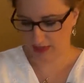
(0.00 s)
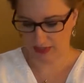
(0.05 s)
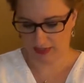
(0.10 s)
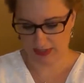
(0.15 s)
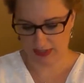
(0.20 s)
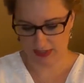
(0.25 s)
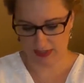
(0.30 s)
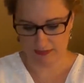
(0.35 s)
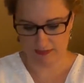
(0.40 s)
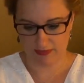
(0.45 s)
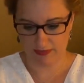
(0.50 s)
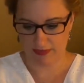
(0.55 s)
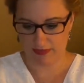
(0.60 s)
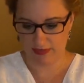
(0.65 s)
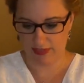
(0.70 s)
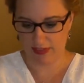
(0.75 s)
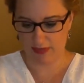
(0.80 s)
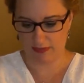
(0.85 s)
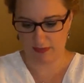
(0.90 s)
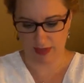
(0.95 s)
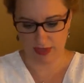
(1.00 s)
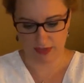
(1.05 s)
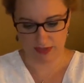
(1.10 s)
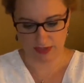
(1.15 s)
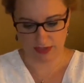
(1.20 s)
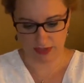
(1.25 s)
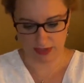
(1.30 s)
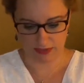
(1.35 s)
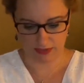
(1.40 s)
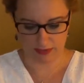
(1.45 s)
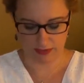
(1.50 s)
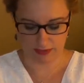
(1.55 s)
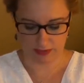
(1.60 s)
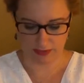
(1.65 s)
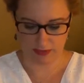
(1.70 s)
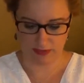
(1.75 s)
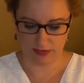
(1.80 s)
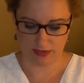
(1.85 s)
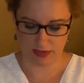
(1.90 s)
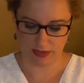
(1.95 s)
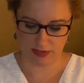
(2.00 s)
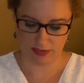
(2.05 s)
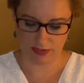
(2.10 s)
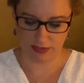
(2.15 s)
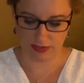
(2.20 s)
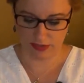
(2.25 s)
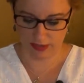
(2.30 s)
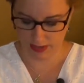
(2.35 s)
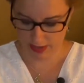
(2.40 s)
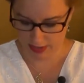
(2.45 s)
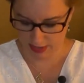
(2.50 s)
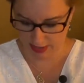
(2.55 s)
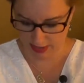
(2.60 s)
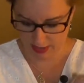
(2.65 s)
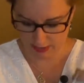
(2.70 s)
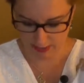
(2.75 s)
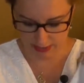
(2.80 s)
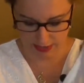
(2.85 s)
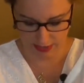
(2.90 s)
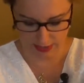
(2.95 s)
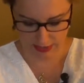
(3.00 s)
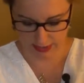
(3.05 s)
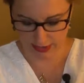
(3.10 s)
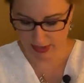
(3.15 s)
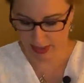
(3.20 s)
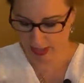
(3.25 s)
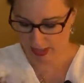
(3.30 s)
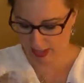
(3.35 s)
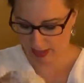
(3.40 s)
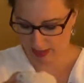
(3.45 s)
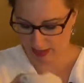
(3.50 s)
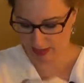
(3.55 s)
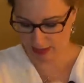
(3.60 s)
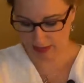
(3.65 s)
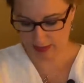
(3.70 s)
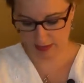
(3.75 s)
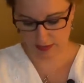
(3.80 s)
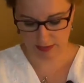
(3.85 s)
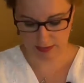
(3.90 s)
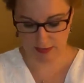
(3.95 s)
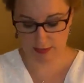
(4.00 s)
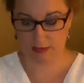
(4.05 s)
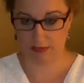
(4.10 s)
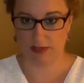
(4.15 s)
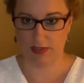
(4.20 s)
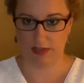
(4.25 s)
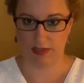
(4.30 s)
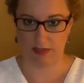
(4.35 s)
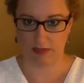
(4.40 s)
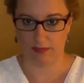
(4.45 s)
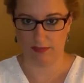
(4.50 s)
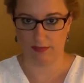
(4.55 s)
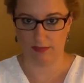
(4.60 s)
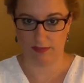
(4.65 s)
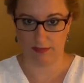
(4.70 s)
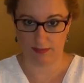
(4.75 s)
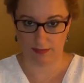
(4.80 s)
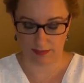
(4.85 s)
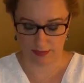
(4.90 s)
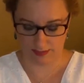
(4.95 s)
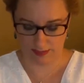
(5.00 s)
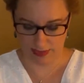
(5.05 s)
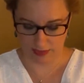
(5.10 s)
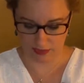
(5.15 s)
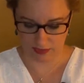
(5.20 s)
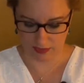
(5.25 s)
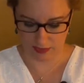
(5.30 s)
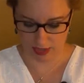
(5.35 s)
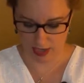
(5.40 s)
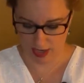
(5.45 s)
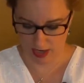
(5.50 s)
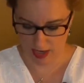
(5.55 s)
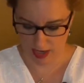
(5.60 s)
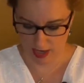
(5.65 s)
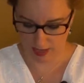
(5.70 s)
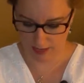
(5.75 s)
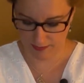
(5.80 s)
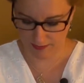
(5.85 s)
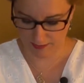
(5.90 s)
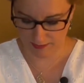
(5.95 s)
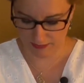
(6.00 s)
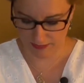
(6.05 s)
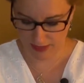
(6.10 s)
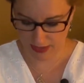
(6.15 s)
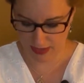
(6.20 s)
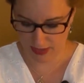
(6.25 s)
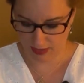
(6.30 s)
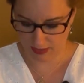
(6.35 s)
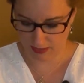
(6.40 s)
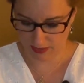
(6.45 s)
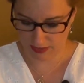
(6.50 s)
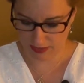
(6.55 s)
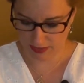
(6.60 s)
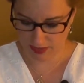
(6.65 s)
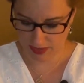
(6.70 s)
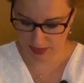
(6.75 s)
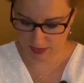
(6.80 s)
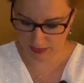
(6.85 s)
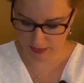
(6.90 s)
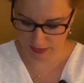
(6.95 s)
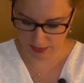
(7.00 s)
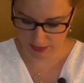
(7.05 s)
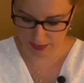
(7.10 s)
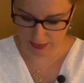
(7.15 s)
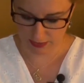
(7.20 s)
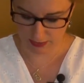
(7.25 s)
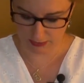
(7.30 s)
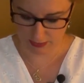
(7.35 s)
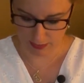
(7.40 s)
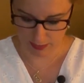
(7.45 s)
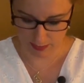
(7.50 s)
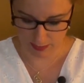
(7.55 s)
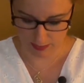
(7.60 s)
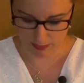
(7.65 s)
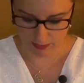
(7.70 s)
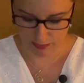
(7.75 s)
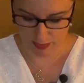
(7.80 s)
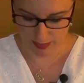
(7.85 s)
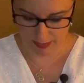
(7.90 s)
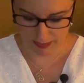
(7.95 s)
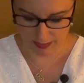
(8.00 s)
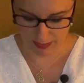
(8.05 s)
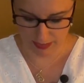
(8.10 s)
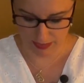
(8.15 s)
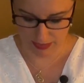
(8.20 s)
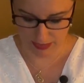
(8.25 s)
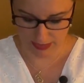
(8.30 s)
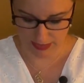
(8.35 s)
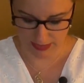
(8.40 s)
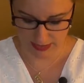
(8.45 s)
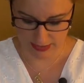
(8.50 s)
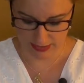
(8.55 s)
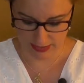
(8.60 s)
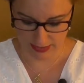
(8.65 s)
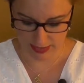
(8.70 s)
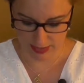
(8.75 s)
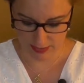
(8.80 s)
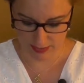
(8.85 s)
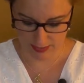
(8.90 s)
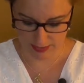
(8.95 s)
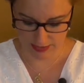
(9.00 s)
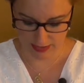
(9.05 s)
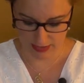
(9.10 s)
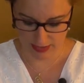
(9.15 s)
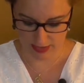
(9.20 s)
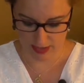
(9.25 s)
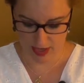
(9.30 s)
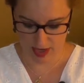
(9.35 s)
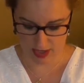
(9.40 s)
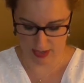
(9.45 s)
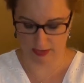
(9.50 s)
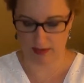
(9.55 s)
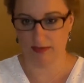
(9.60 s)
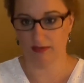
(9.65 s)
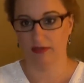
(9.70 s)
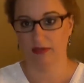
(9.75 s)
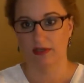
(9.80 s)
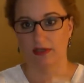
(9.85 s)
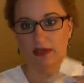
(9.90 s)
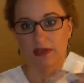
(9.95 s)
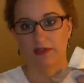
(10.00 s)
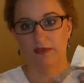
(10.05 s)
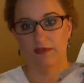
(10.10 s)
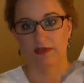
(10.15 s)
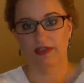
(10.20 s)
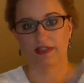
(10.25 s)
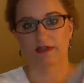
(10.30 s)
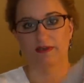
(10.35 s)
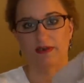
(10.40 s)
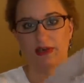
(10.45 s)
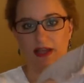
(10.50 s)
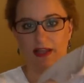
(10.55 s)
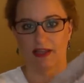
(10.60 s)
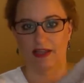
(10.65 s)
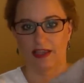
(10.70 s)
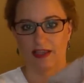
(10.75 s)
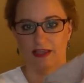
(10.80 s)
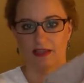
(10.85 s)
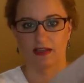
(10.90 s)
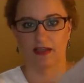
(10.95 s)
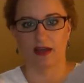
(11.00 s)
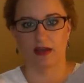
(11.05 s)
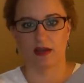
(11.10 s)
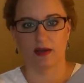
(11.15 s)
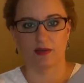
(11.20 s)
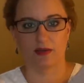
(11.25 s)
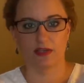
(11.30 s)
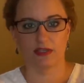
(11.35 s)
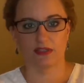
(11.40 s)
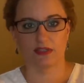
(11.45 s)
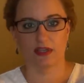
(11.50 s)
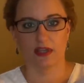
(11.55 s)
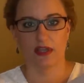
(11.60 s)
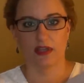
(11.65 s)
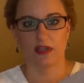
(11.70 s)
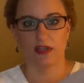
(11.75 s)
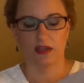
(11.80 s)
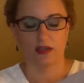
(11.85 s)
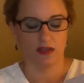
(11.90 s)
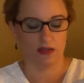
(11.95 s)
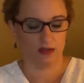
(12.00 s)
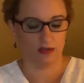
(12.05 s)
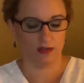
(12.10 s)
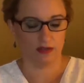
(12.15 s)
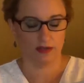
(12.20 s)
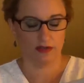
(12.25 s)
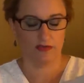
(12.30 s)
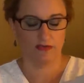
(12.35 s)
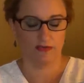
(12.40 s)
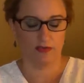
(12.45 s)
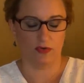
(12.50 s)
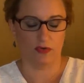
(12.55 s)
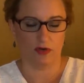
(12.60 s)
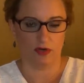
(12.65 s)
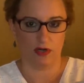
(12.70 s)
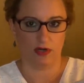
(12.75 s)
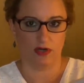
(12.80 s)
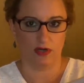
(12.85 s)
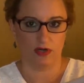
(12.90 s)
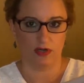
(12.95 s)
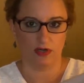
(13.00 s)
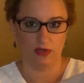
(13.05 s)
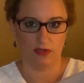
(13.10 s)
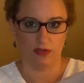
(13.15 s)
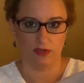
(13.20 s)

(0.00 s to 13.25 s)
just see if there's any washing instructions on it that would indicate, you know, special care, which I usually look for before I purchase. It's 100% cotton. Another reason why I like it. I always look for